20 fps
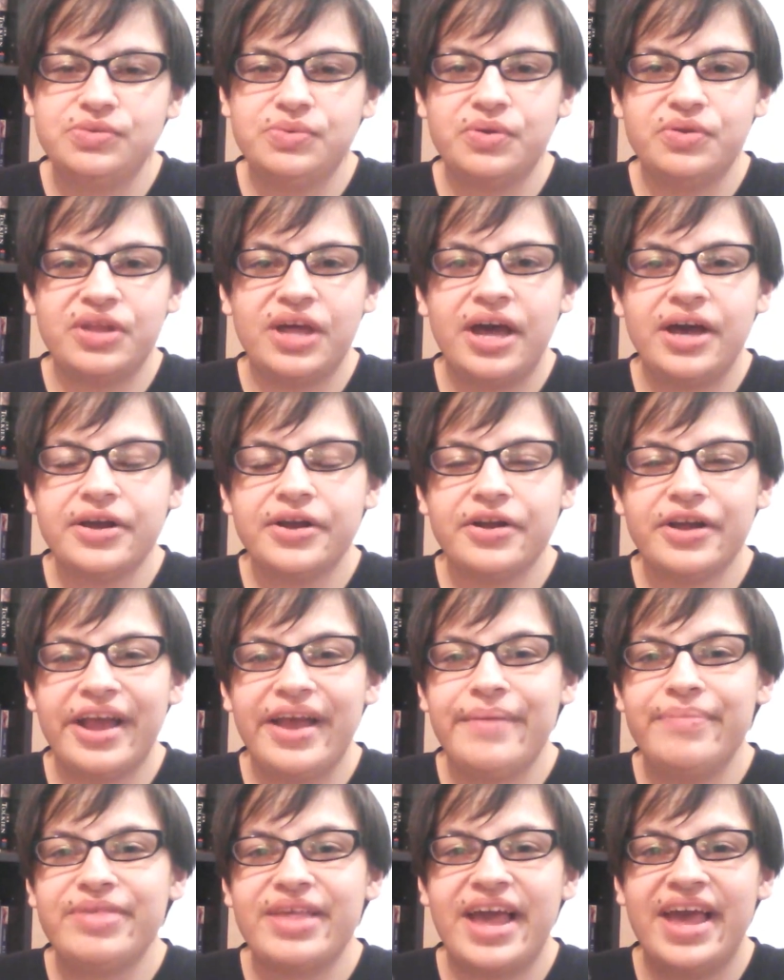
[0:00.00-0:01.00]
She wrote The Hunger
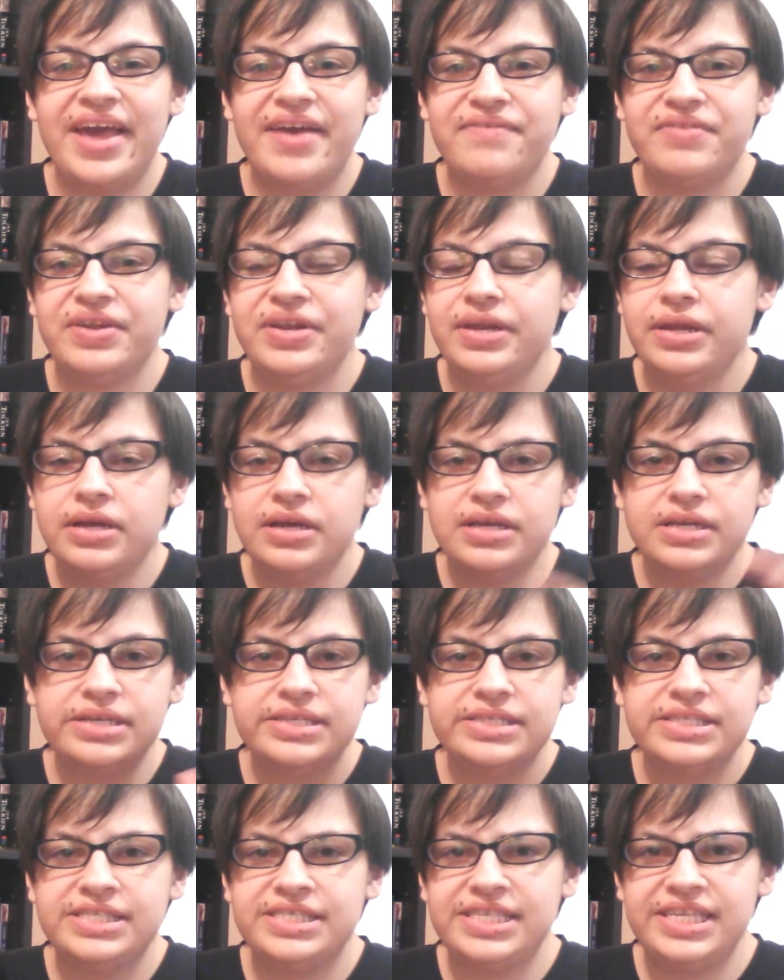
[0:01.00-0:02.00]
Games. I haven't
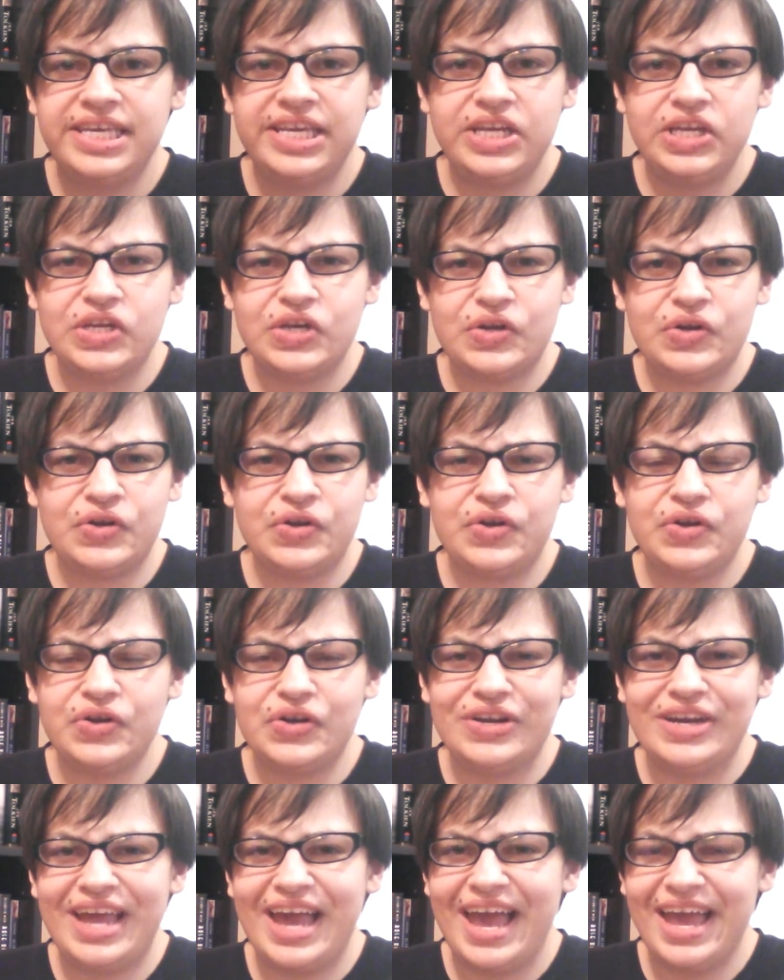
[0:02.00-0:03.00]
seen or
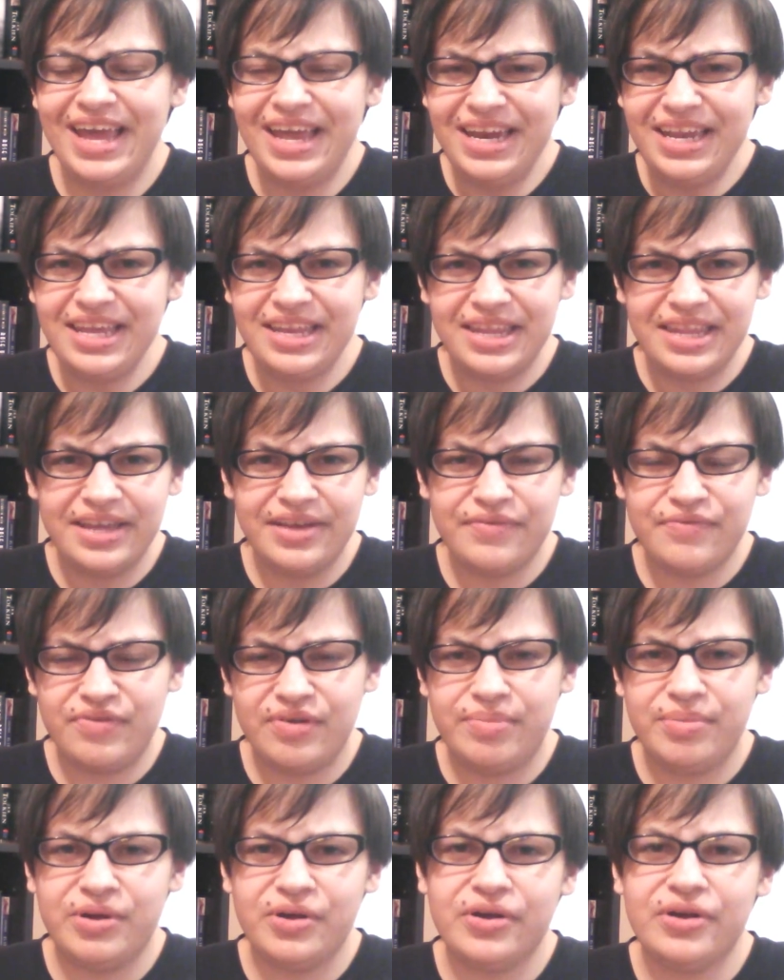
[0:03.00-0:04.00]
heard anything
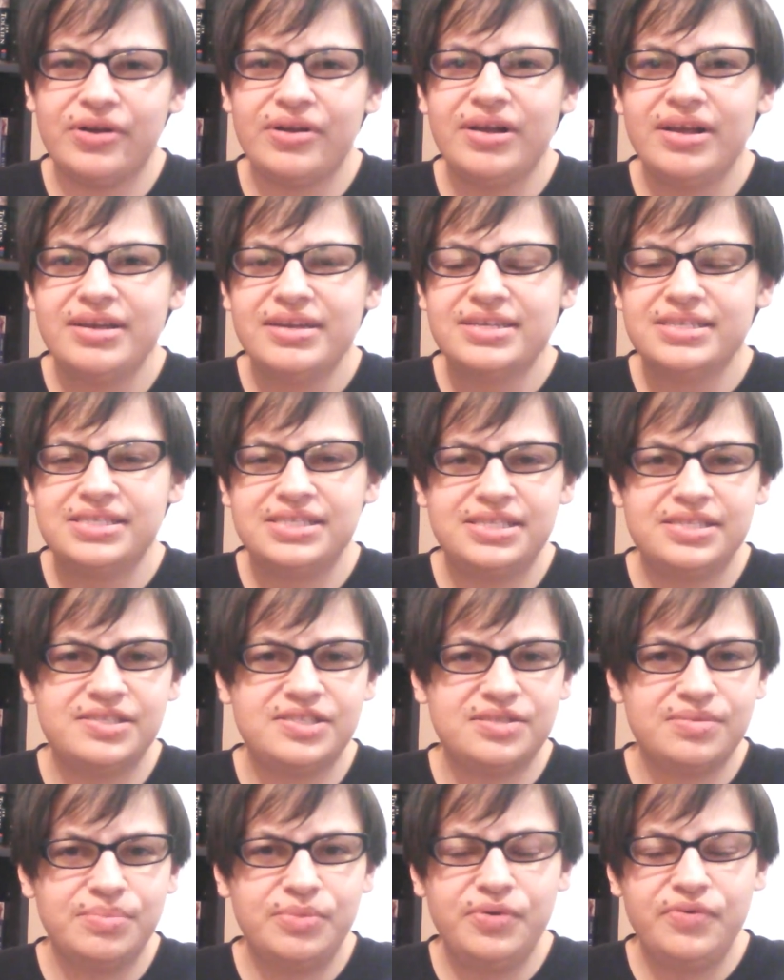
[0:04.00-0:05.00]
from her
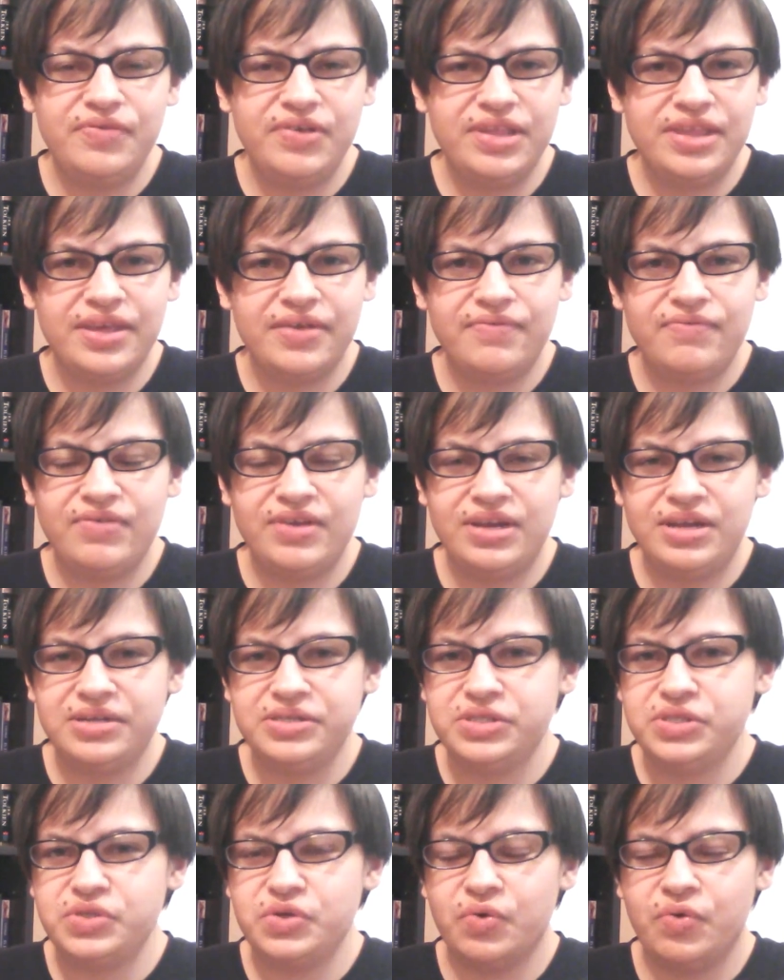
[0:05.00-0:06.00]
since the movies have
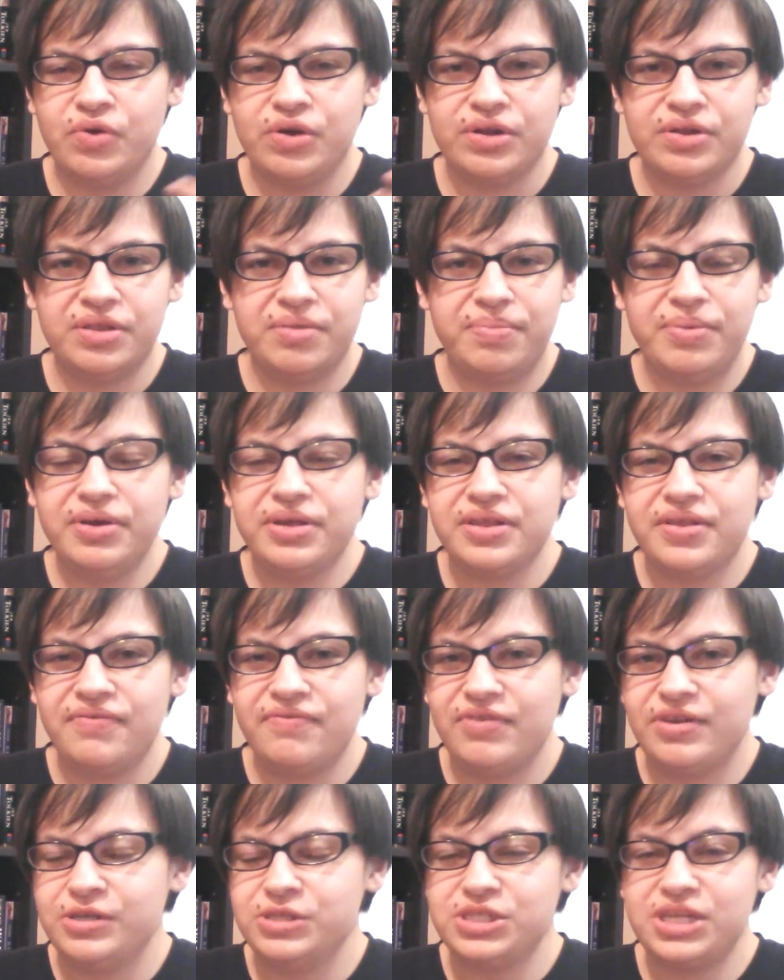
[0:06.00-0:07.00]
finished or the books
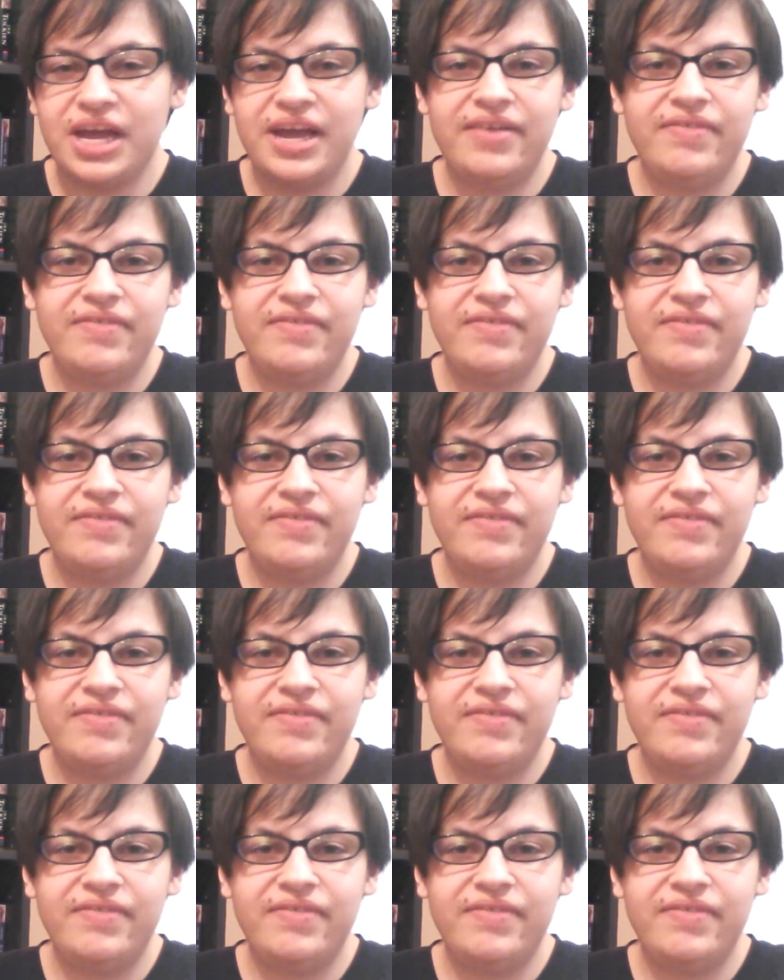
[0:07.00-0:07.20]
have finished.